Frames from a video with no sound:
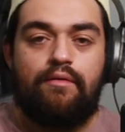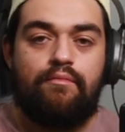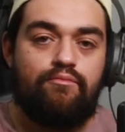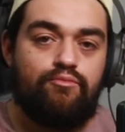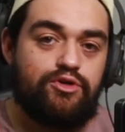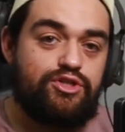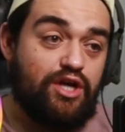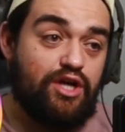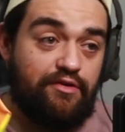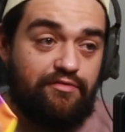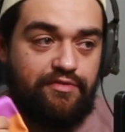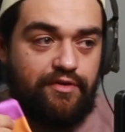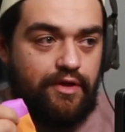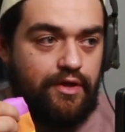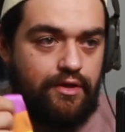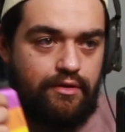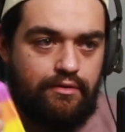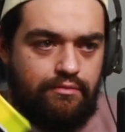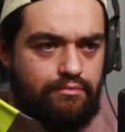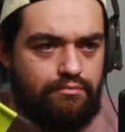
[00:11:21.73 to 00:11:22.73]
Which
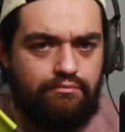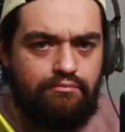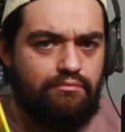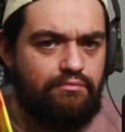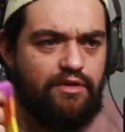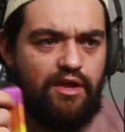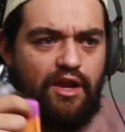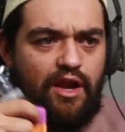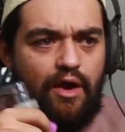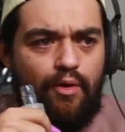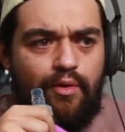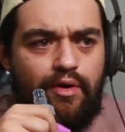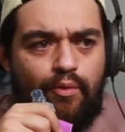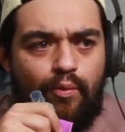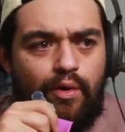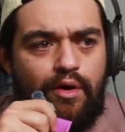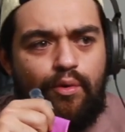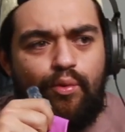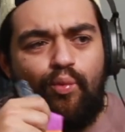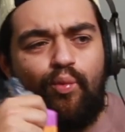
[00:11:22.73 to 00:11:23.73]
hopefully,
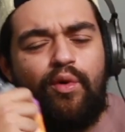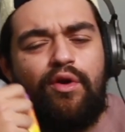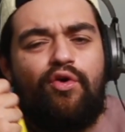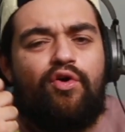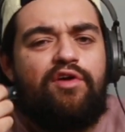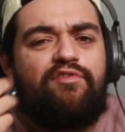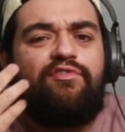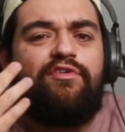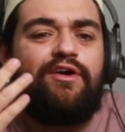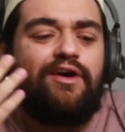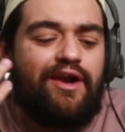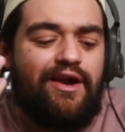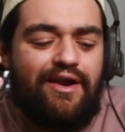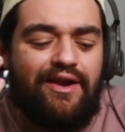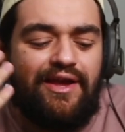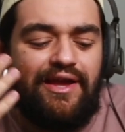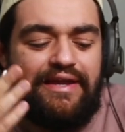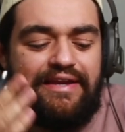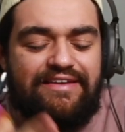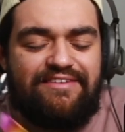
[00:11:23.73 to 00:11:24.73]
we're not even going to
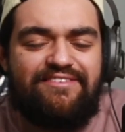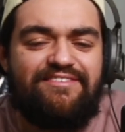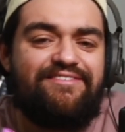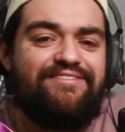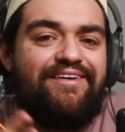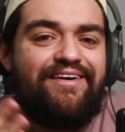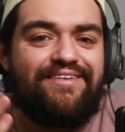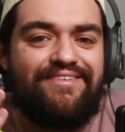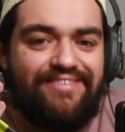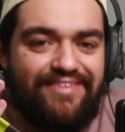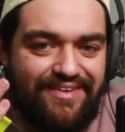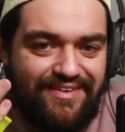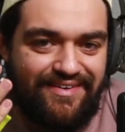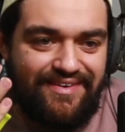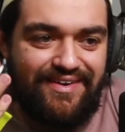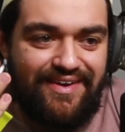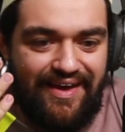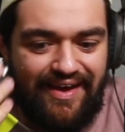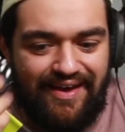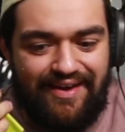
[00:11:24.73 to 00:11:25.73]
need it. It's just in
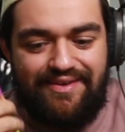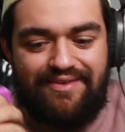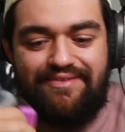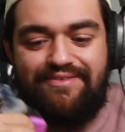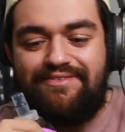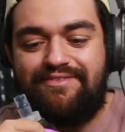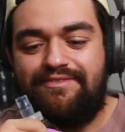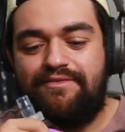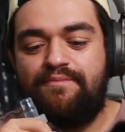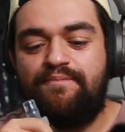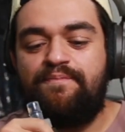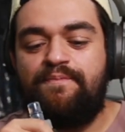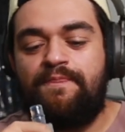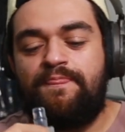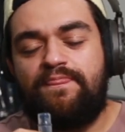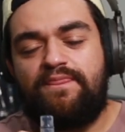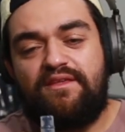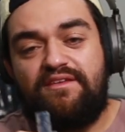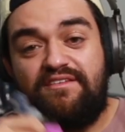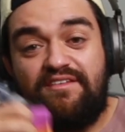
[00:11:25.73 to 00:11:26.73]
case.
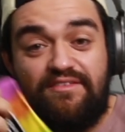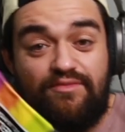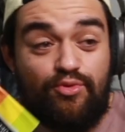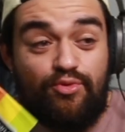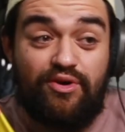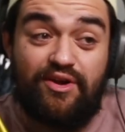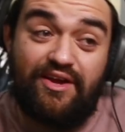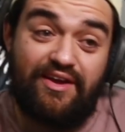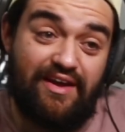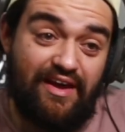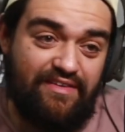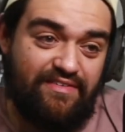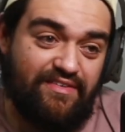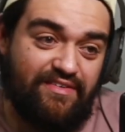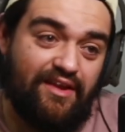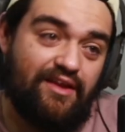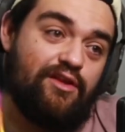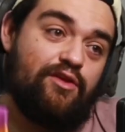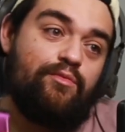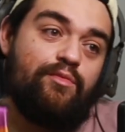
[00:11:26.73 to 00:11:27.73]
Or in case you
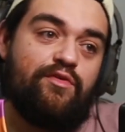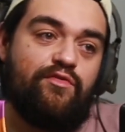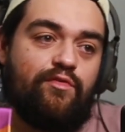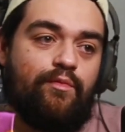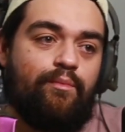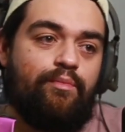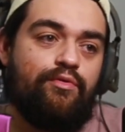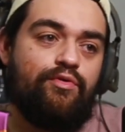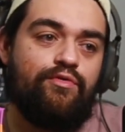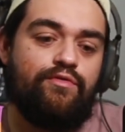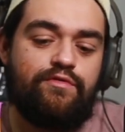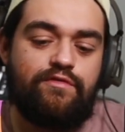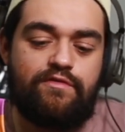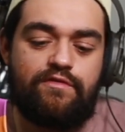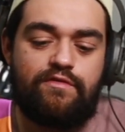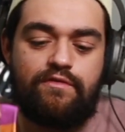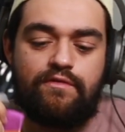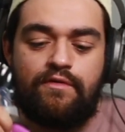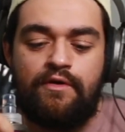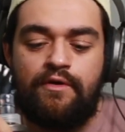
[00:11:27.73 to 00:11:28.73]
need a little bit of a boost.
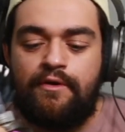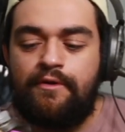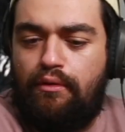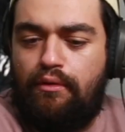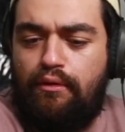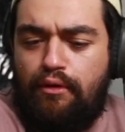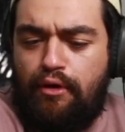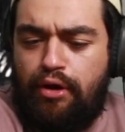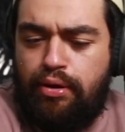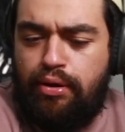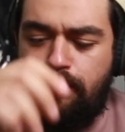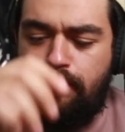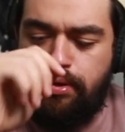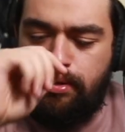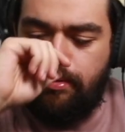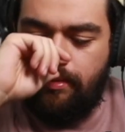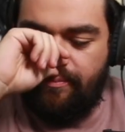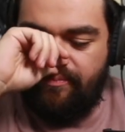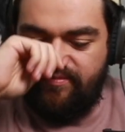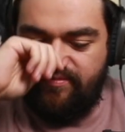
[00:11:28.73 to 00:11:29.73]

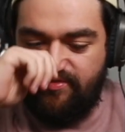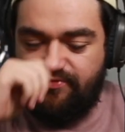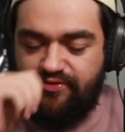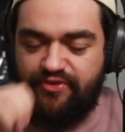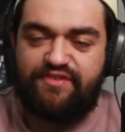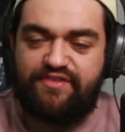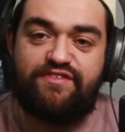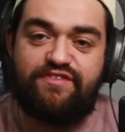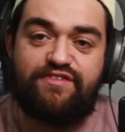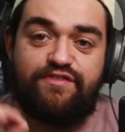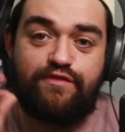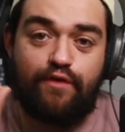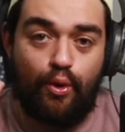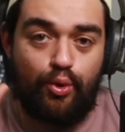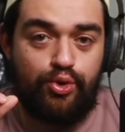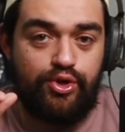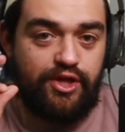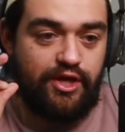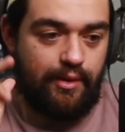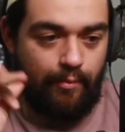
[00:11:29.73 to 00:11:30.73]
For
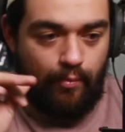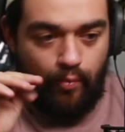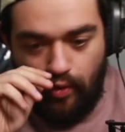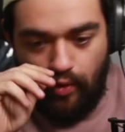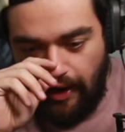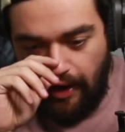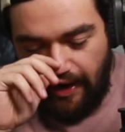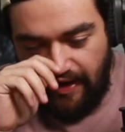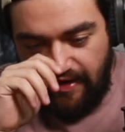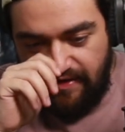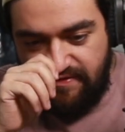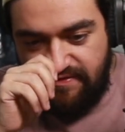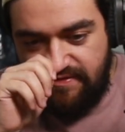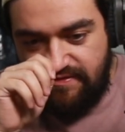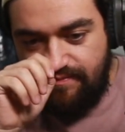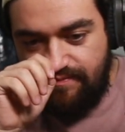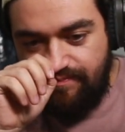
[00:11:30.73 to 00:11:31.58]
sodium wise,